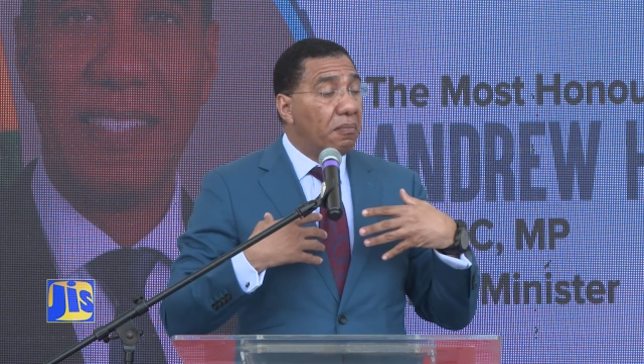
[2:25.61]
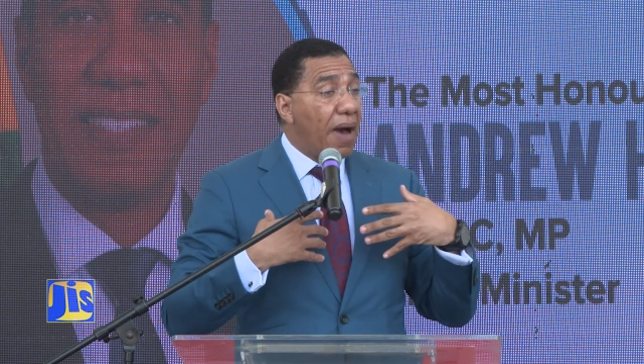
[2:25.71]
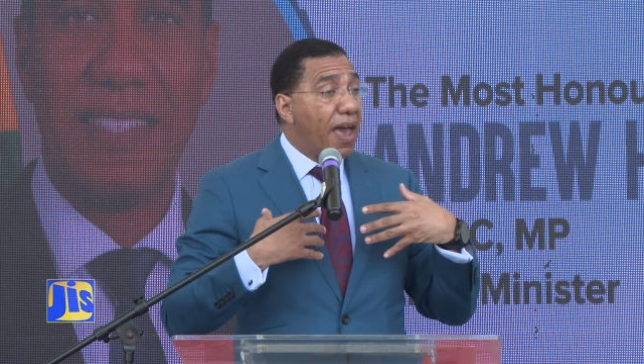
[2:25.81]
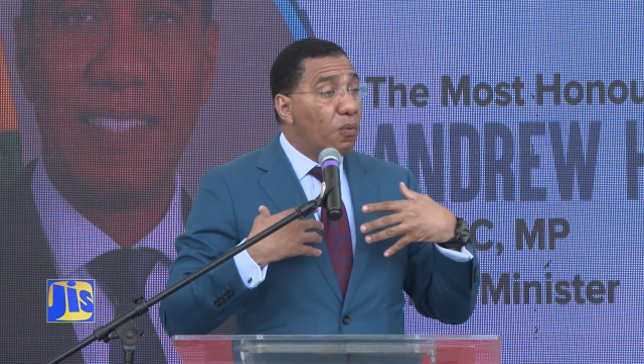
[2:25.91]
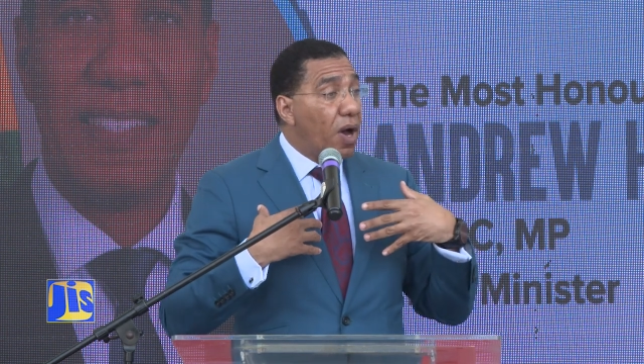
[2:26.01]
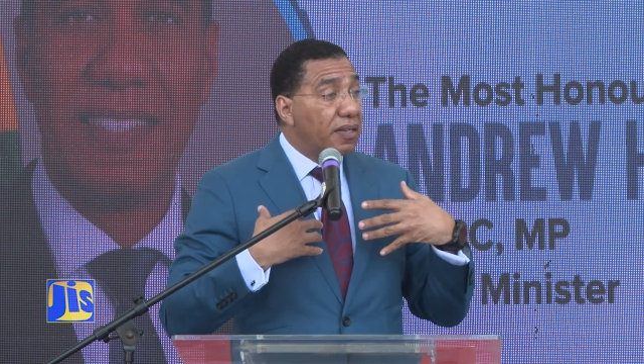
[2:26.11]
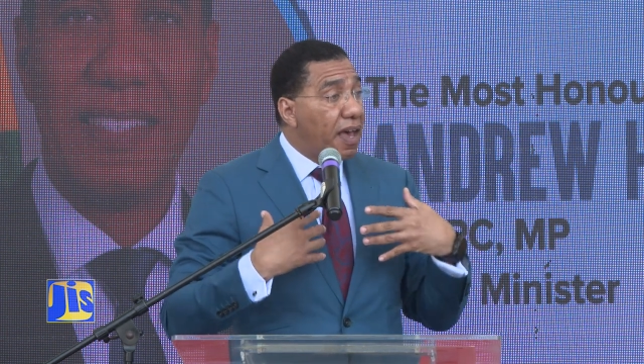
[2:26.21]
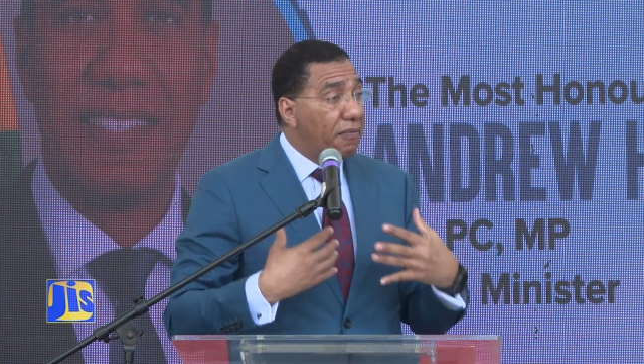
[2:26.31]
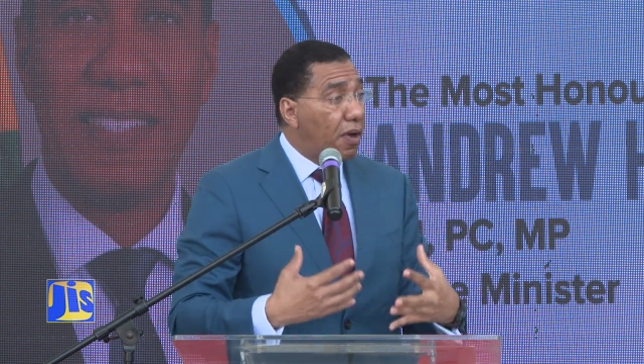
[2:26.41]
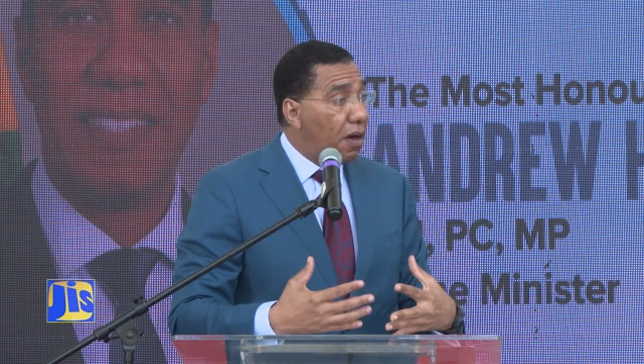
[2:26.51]
by
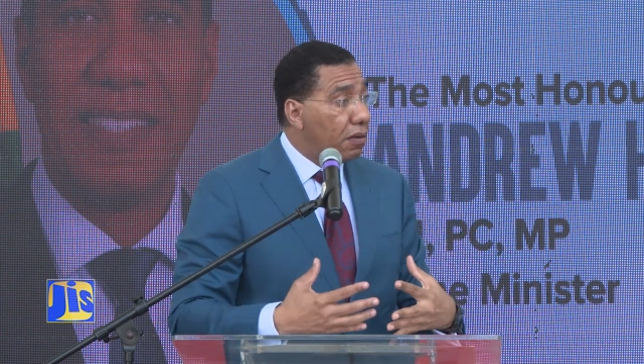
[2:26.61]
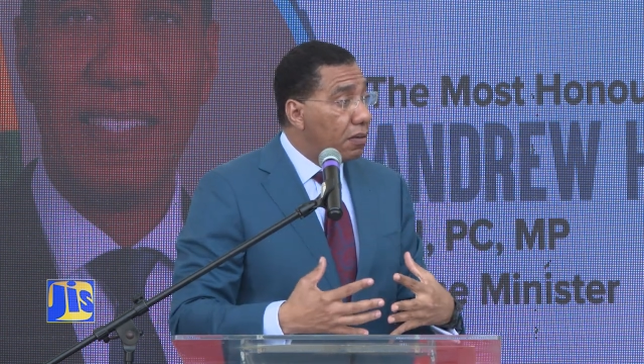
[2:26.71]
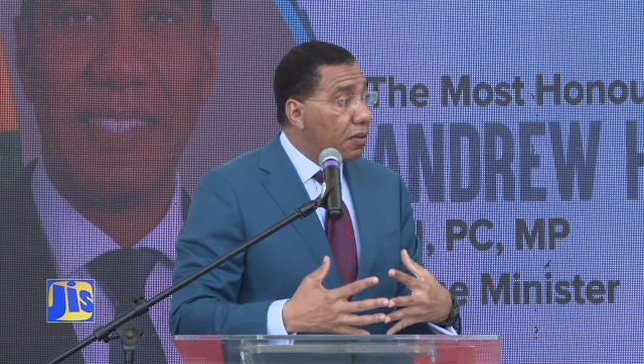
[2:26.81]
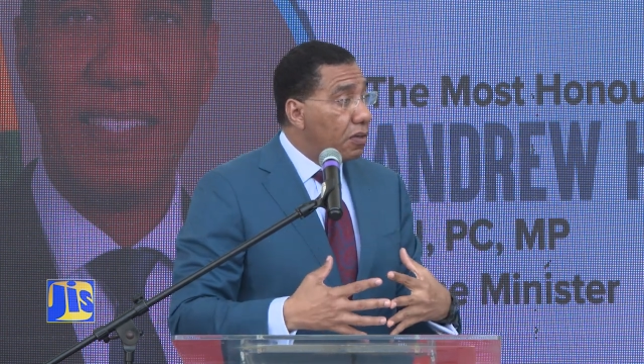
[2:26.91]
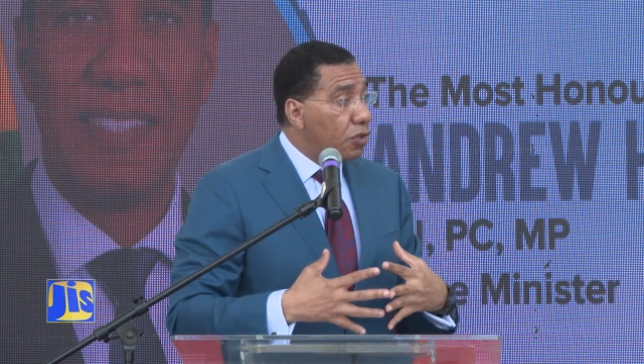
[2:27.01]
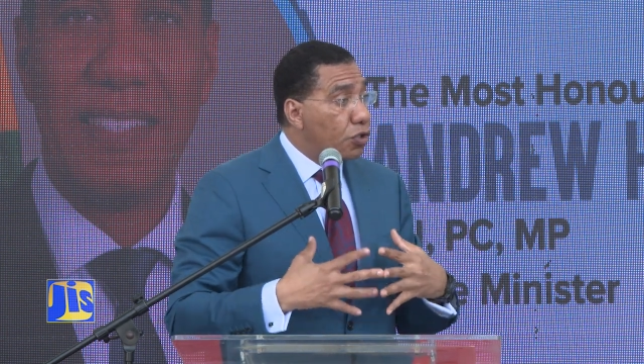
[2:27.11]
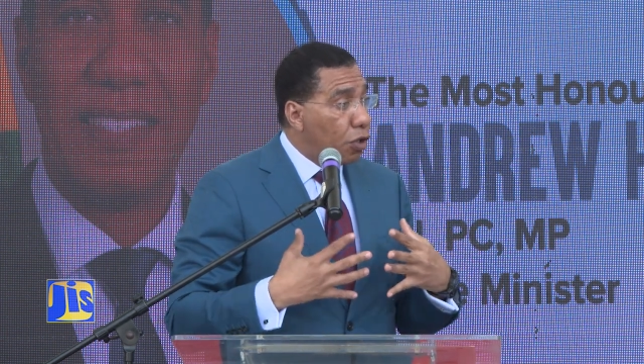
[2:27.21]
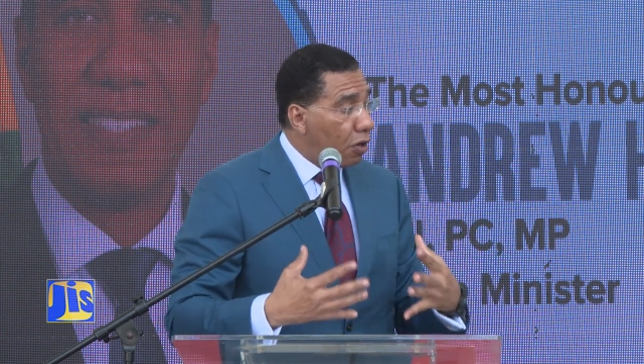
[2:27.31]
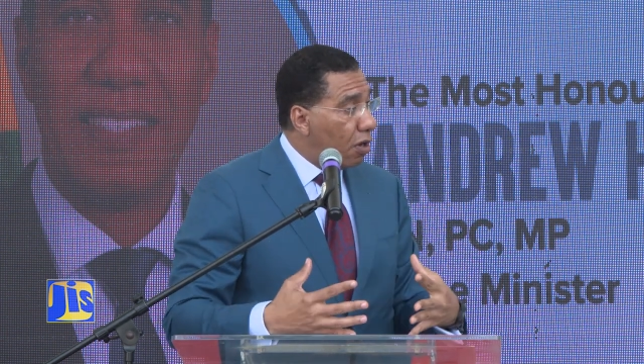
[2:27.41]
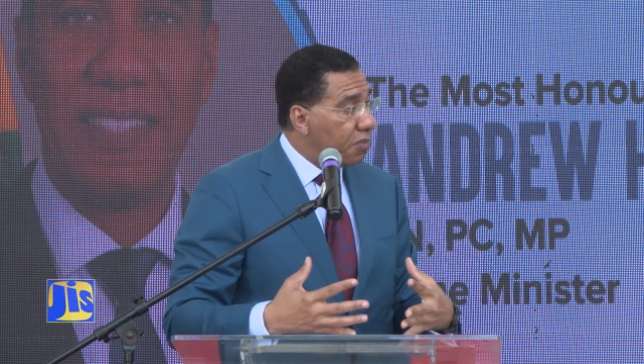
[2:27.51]
whatever
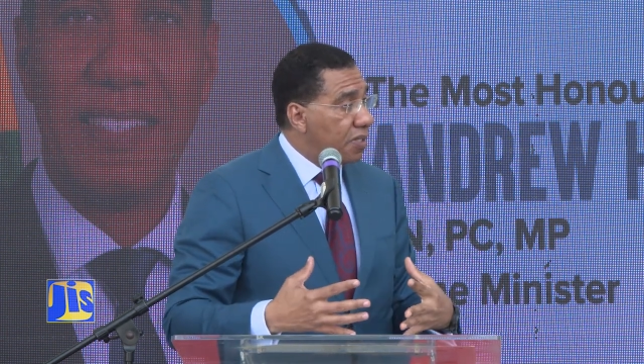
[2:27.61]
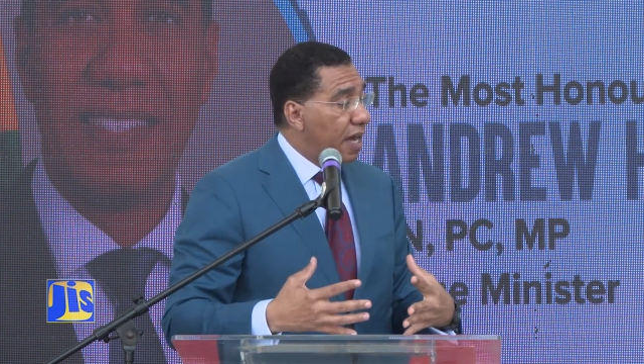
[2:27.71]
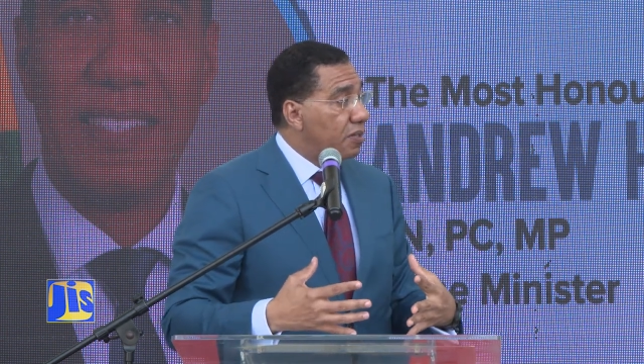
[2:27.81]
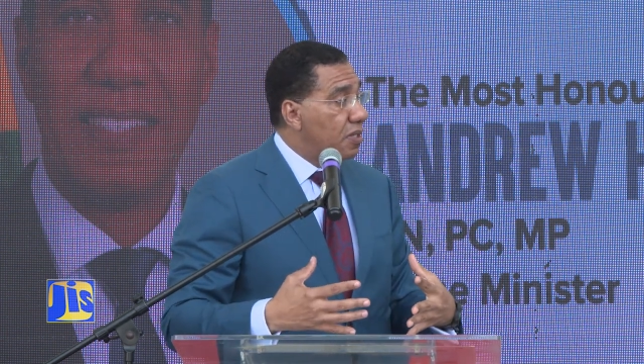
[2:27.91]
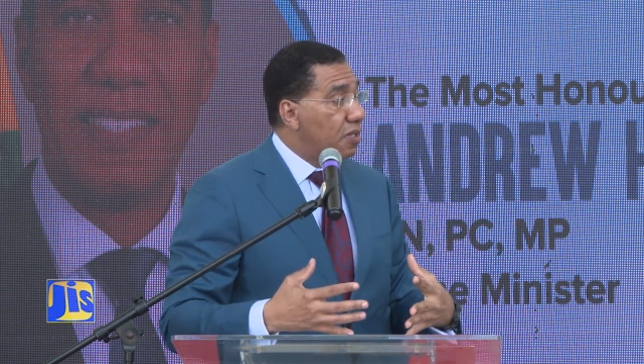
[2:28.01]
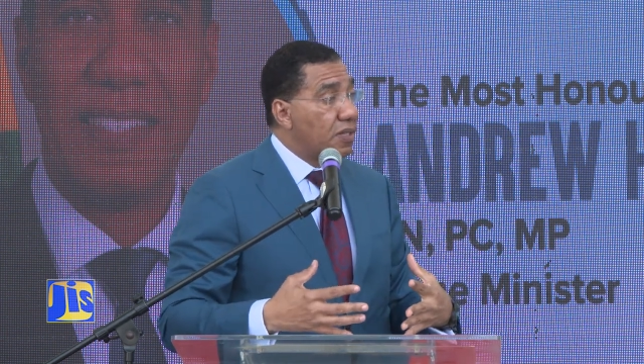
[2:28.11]
circumstances,